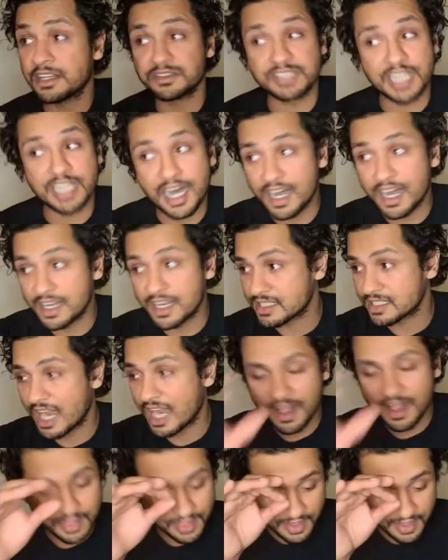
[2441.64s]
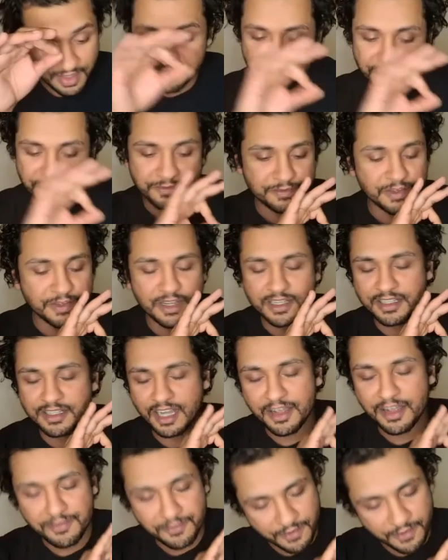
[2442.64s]
Tosh, I
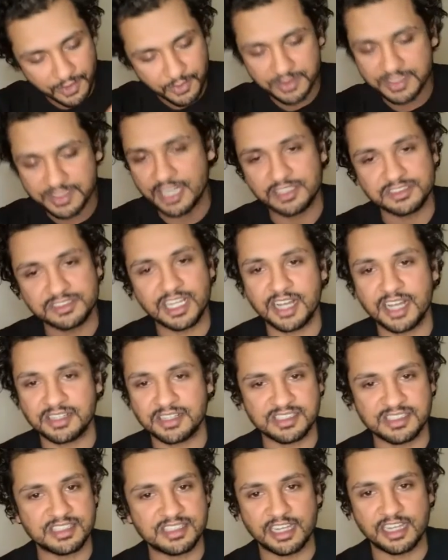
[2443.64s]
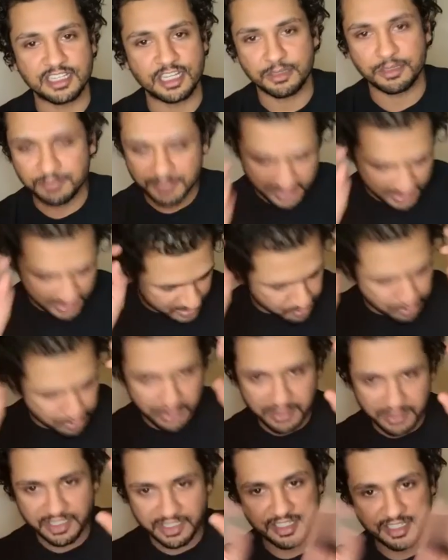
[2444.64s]
fuck with Daniel Tosh's stand up. It's
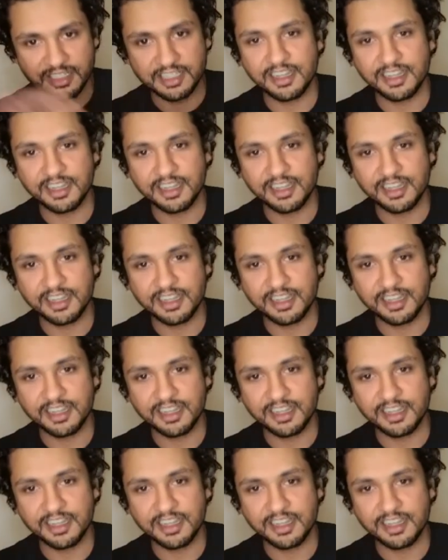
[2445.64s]
brilliant.